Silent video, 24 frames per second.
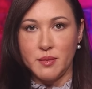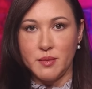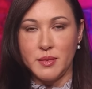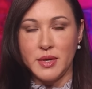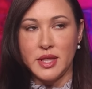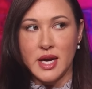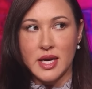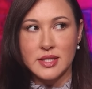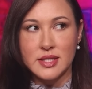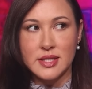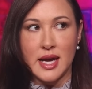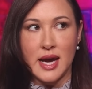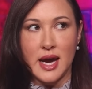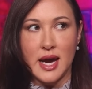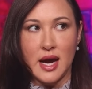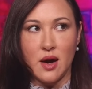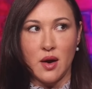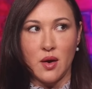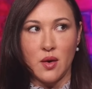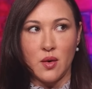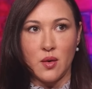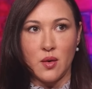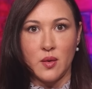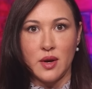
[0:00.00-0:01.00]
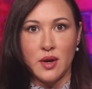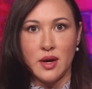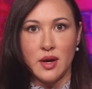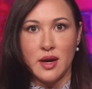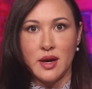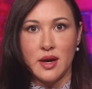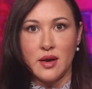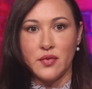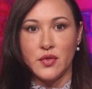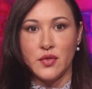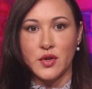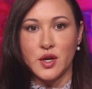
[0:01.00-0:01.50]
I mean, that's how
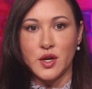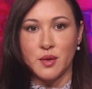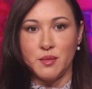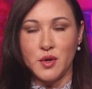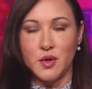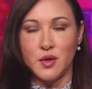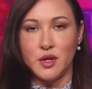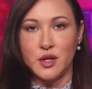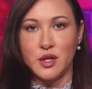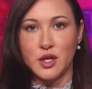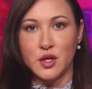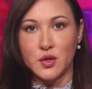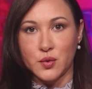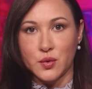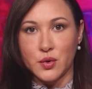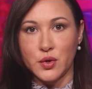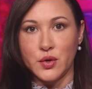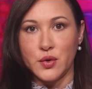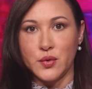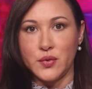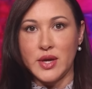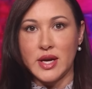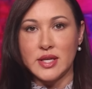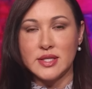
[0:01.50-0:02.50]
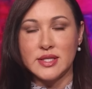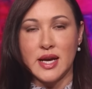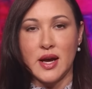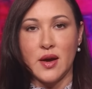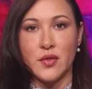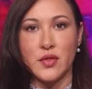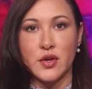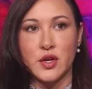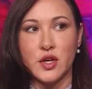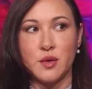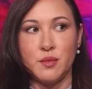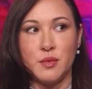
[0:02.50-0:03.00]
the community grew. That's
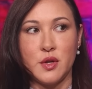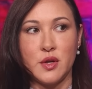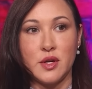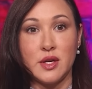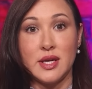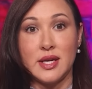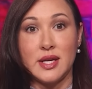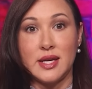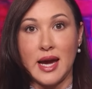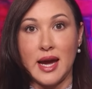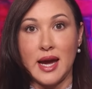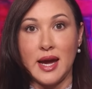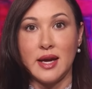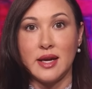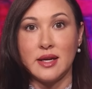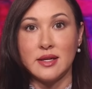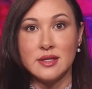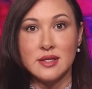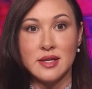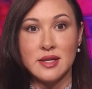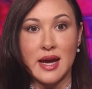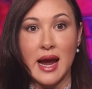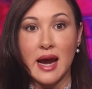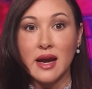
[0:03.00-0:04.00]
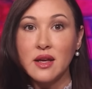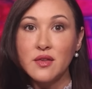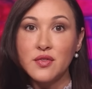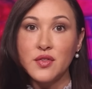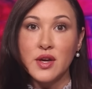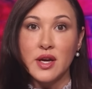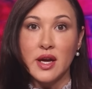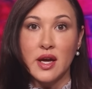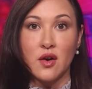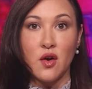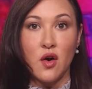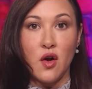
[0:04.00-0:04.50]
how the community gained
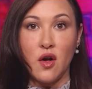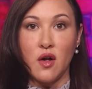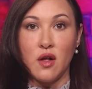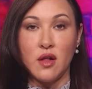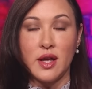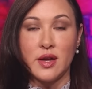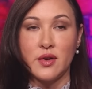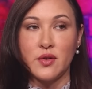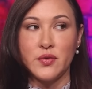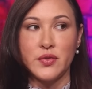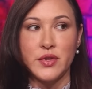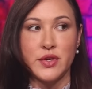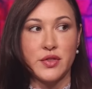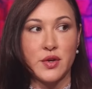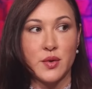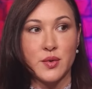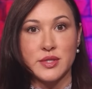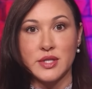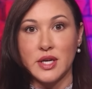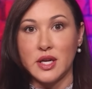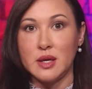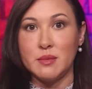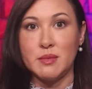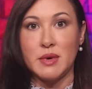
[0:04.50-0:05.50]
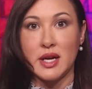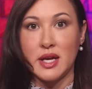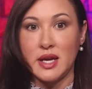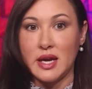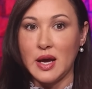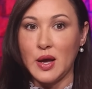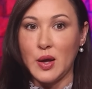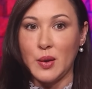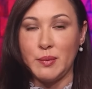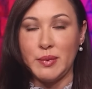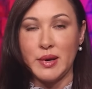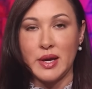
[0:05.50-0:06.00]
anything at all. I don't think there was anybody
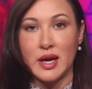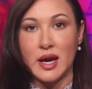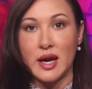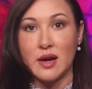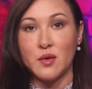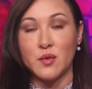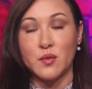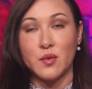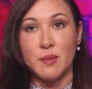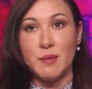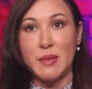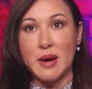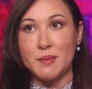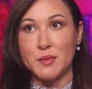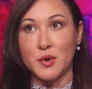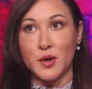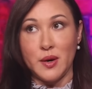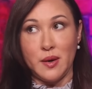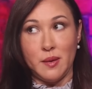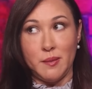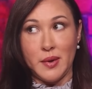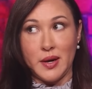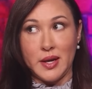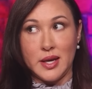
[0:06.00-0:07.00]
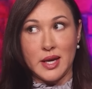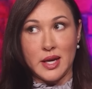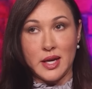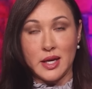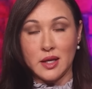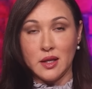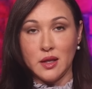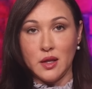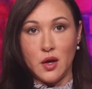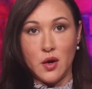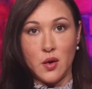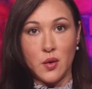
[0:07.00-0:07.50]
helping. I don't remember anybody
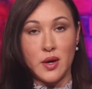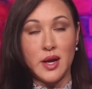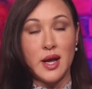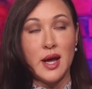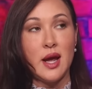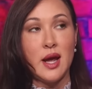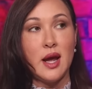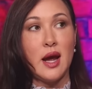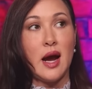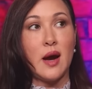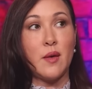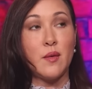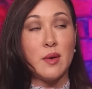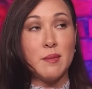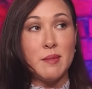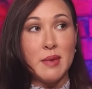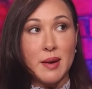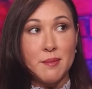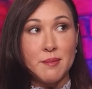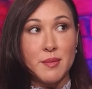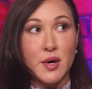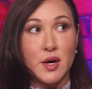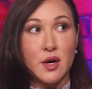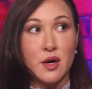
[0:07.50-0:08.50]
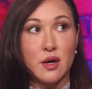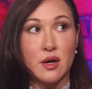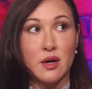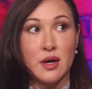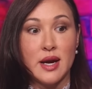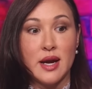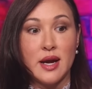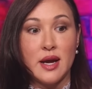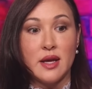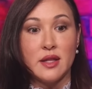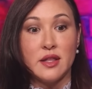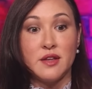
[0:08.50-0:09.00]
getting a loan. I
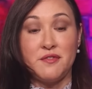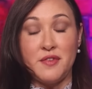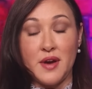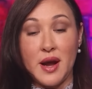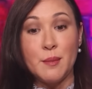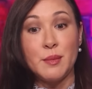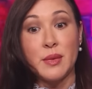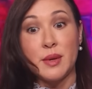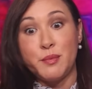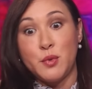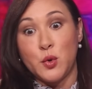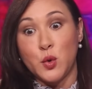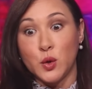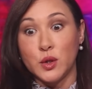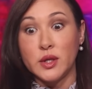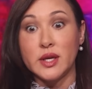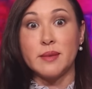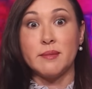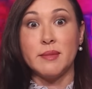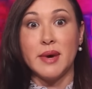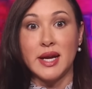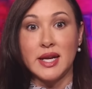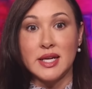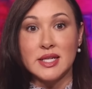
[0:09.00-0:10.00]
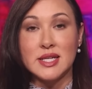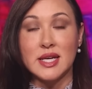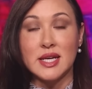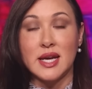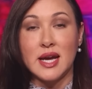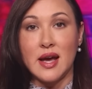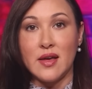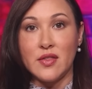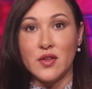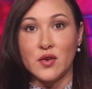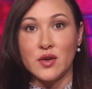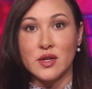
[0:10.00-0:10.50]
remember the family pooling money
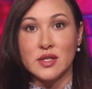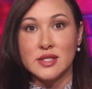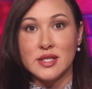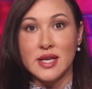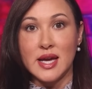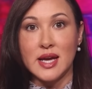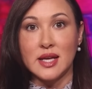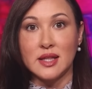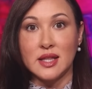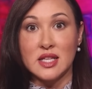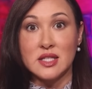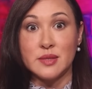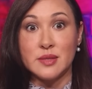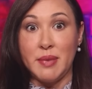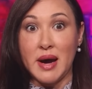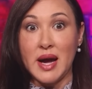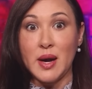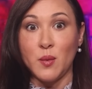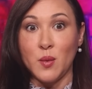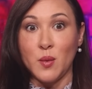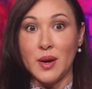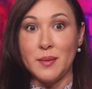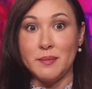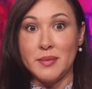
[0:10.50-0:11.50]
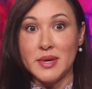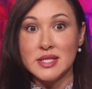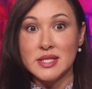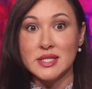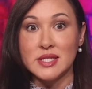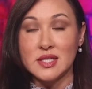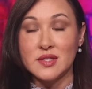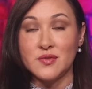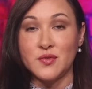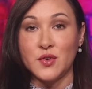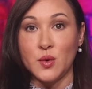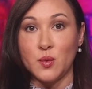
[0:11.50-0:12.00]
together and saying, let's buy one
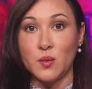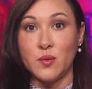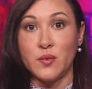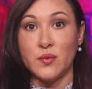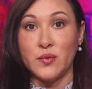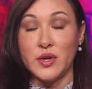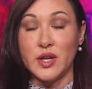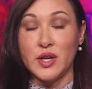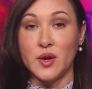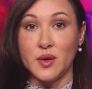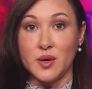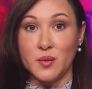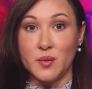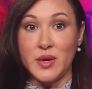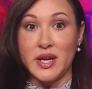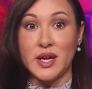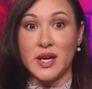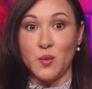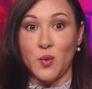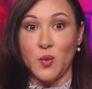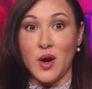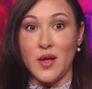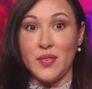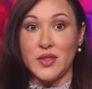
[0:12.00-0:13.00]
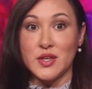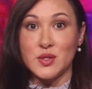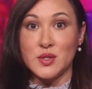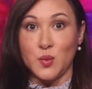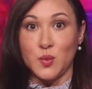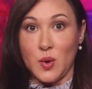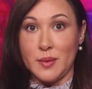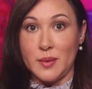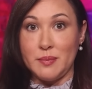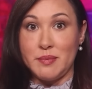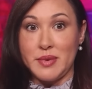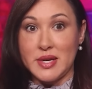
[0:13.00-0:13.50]
business for, you know, and we can run
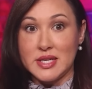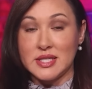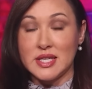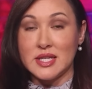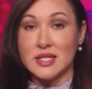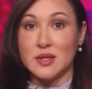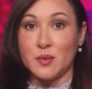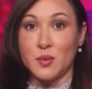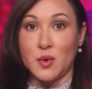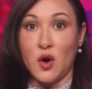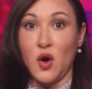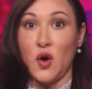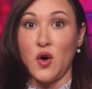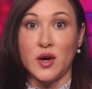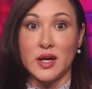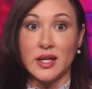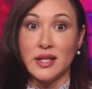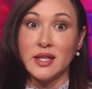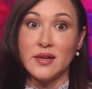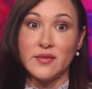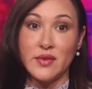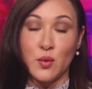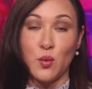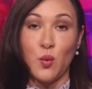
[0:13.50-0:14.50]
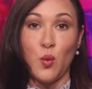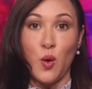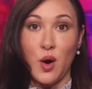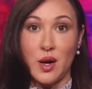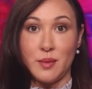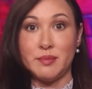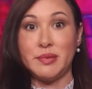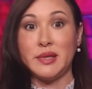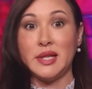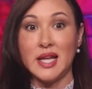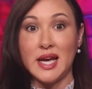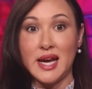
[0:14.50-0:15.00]
this one business and we're all going to live in
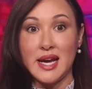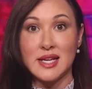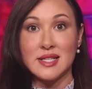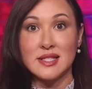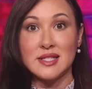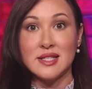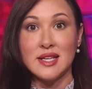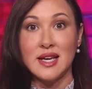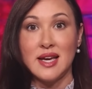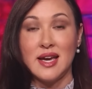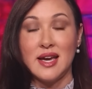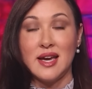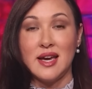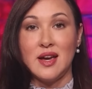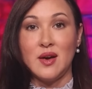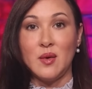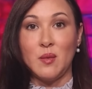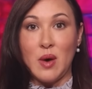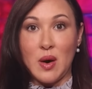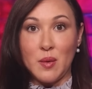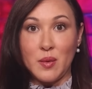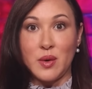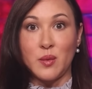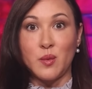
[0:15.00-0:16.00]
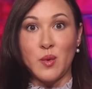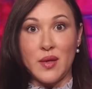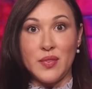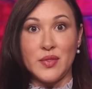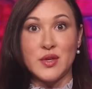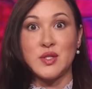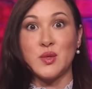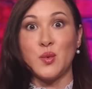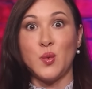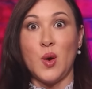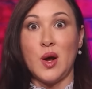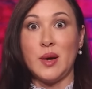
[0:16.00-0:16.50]
one place while we
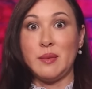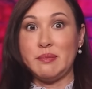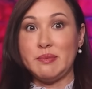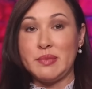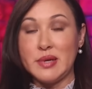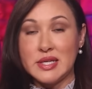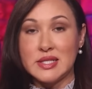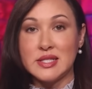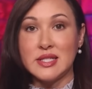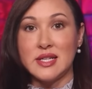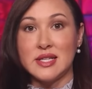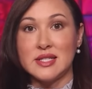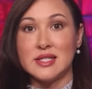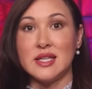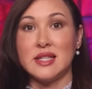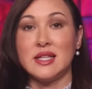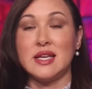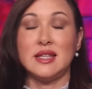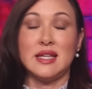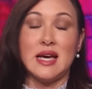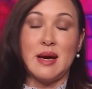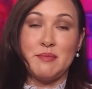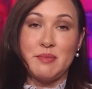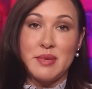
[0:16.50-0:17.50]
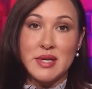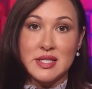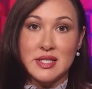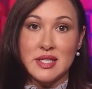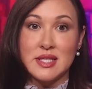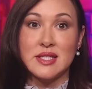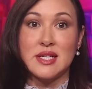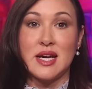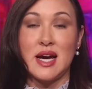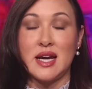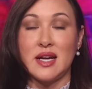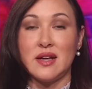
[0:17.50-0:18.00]
run this one business. And then that
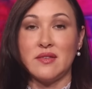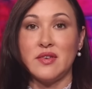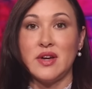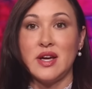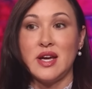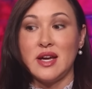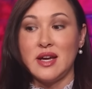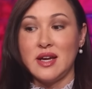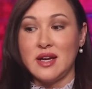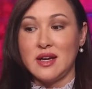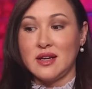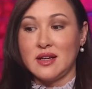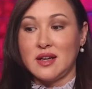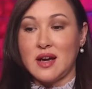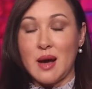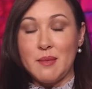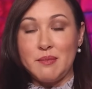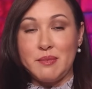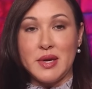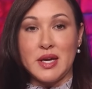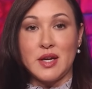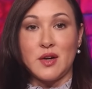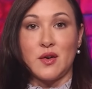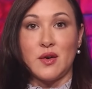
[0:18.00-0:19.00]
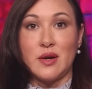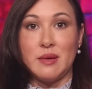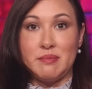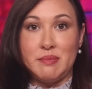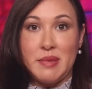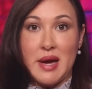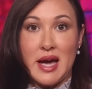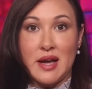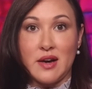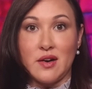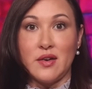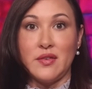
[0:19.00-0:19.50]
business kind of got bigger
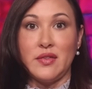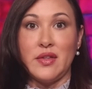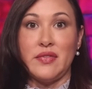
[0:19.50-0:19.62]
and better.